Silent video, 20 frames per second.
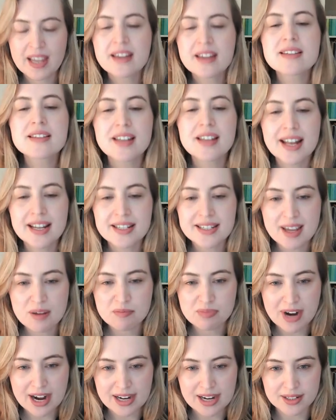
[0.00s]
So let's get
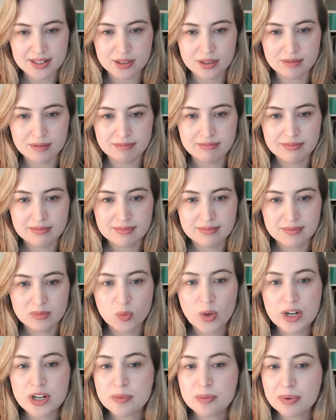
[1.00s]
practical.
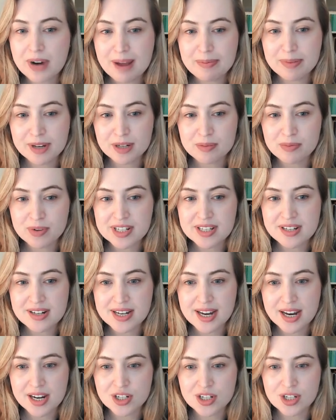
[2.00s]
When you're prepping a
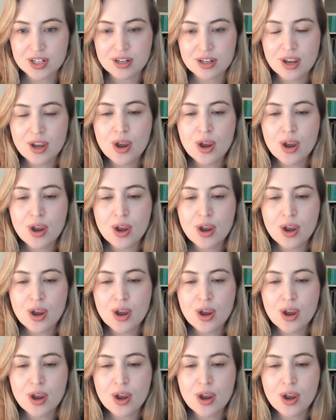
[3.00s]
presentation,